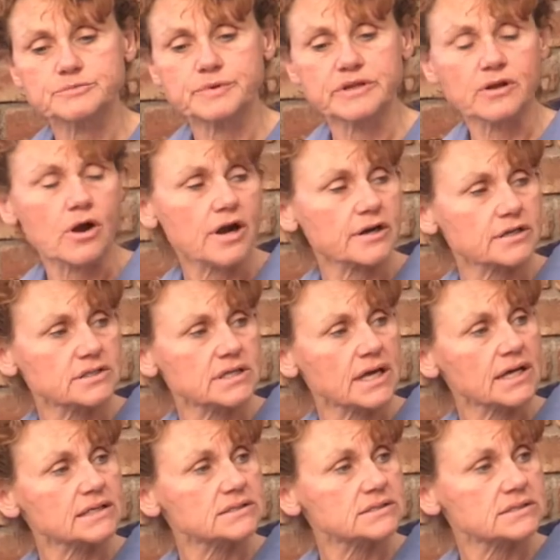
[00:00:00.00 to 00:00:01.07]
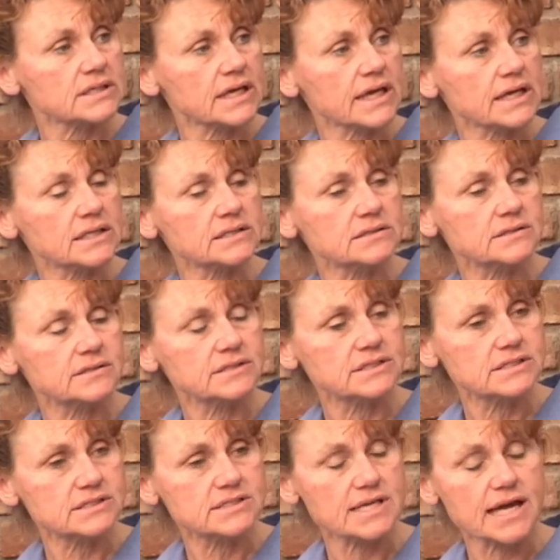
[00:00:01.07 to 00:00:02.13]
but architects and the
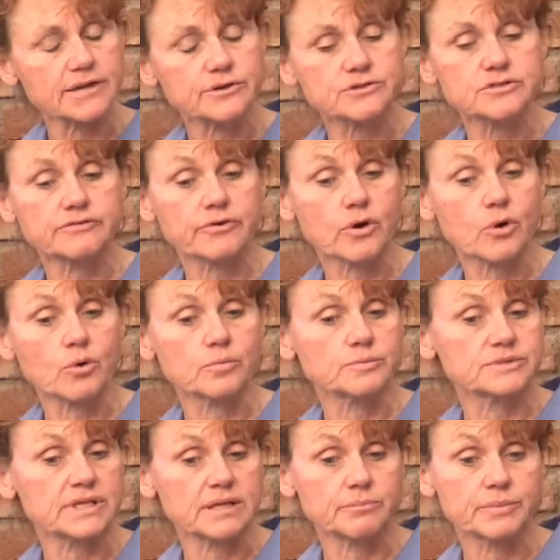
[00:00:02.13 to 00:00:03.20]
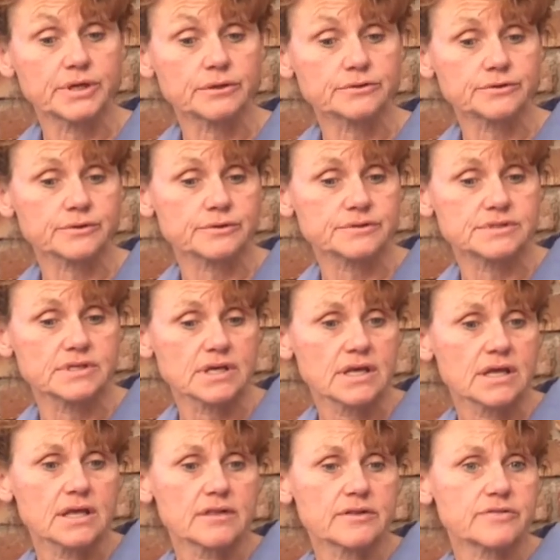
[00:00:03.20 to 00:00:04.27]
designers of homes and builders
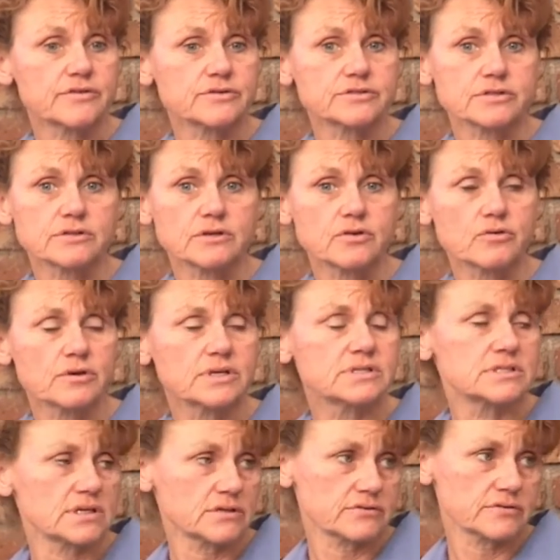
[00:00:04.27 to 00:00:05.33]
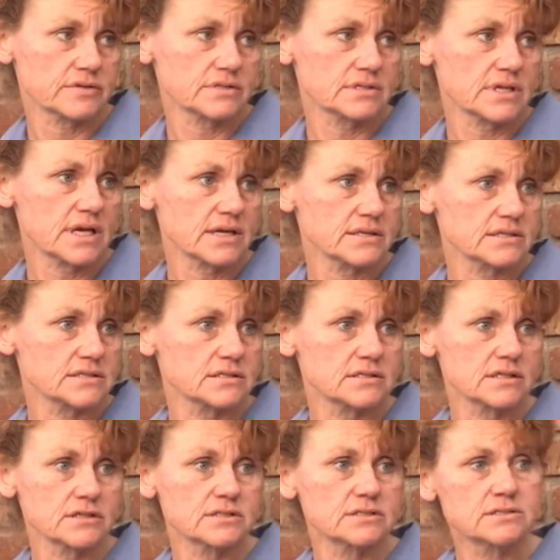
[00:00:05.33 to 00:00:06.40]
that there's an increased interest as
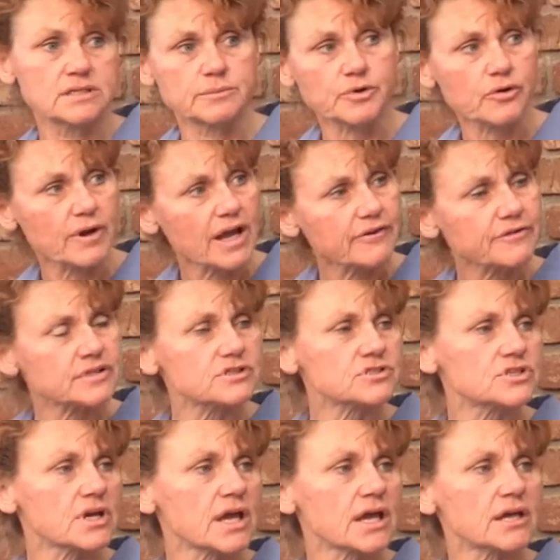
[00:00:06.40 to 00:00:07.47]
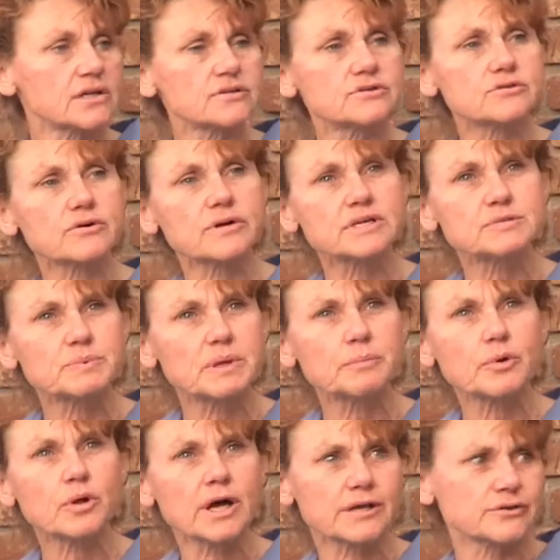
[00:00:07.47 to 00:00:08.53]
the demographics change or as
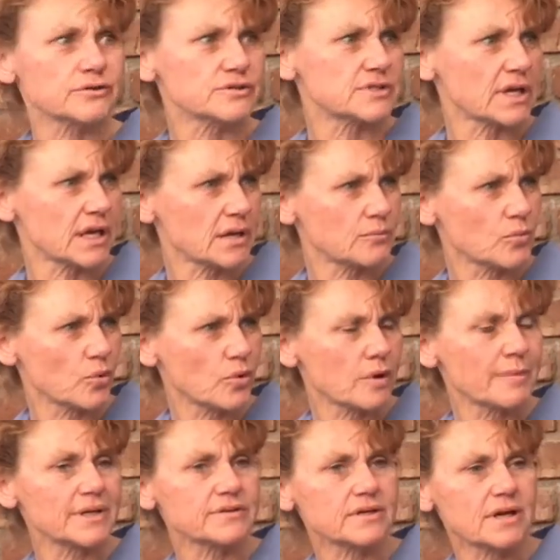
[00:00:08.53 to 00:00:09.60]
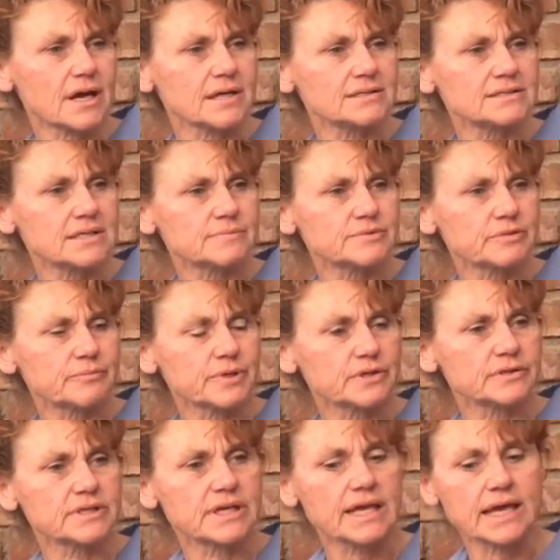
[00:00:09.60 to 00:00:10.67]
people understand more about the concepts of
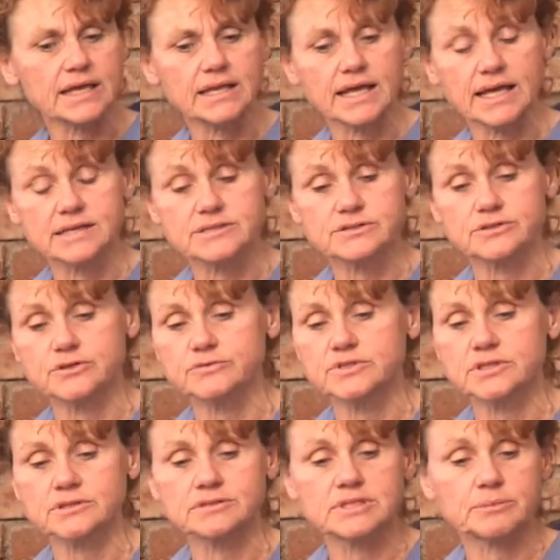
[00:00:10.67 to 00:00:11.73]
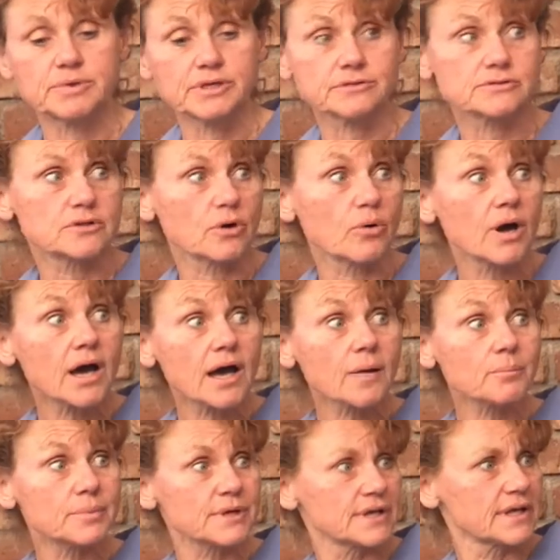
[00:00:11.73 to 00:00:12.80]
building and as the utility bills go
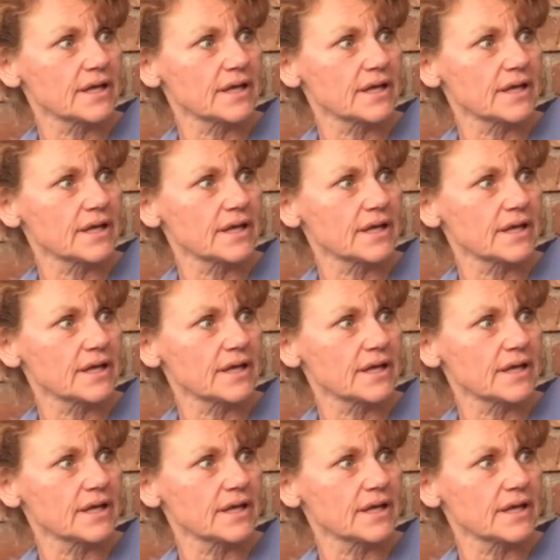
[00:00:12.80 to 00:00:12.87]
up.